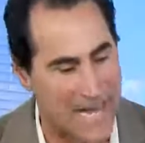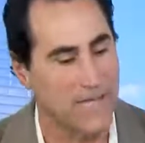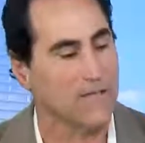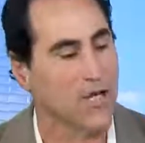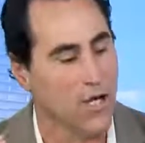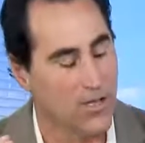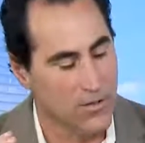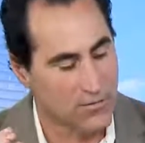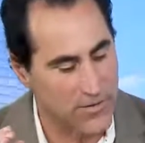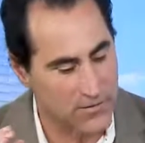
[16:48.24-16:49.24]
get
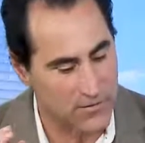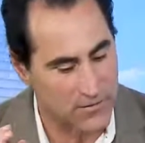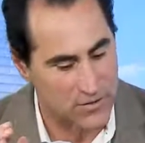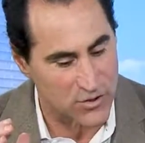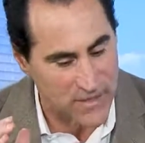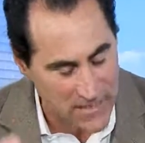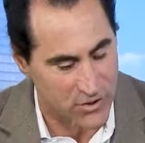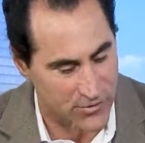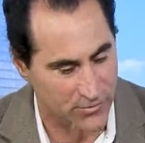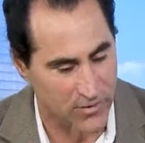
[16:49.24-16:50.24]
the
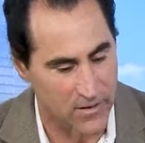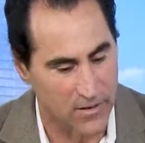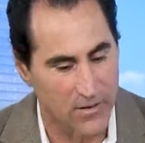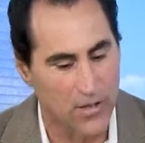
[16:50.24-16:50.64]
citizenry